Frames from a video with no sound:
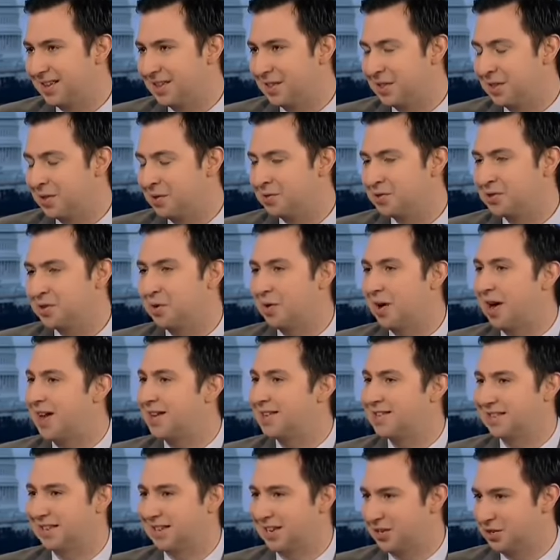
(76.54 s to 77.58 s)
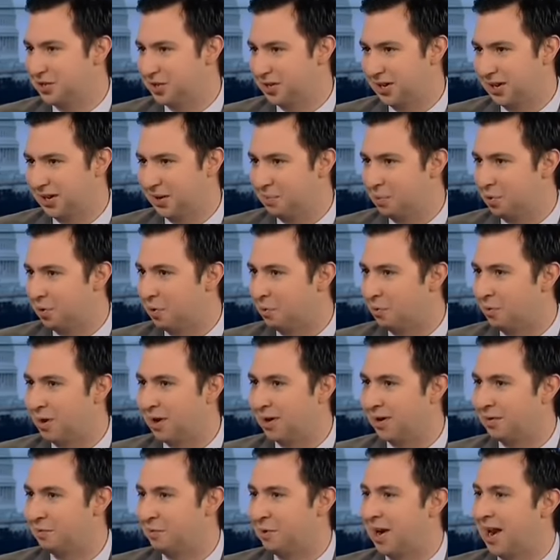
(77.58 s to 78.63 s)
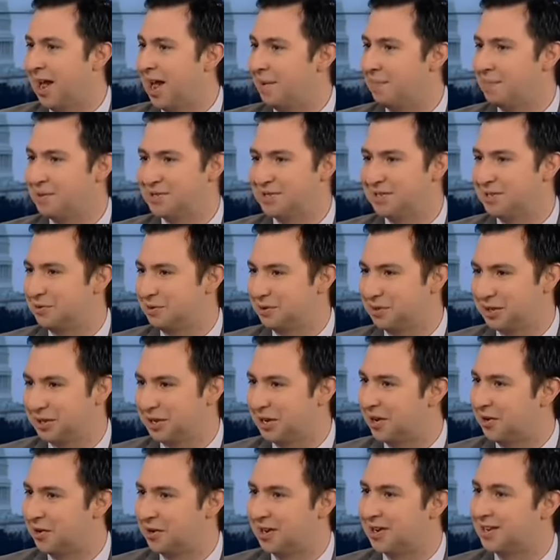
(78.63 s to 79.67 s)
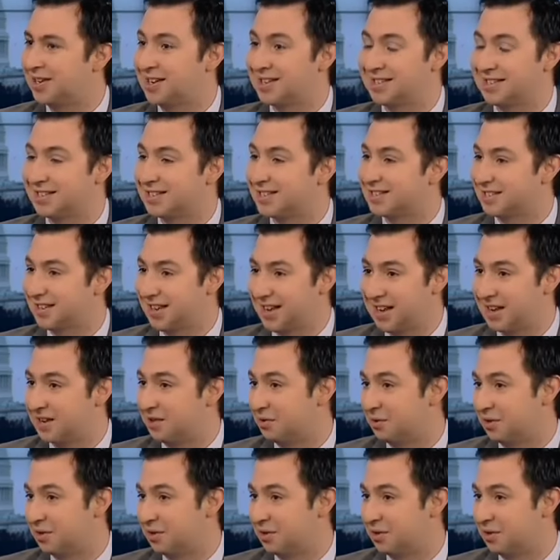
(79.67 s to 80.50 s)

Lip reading: there's no isolation anymore. What happens in North Dakota doesn't stay in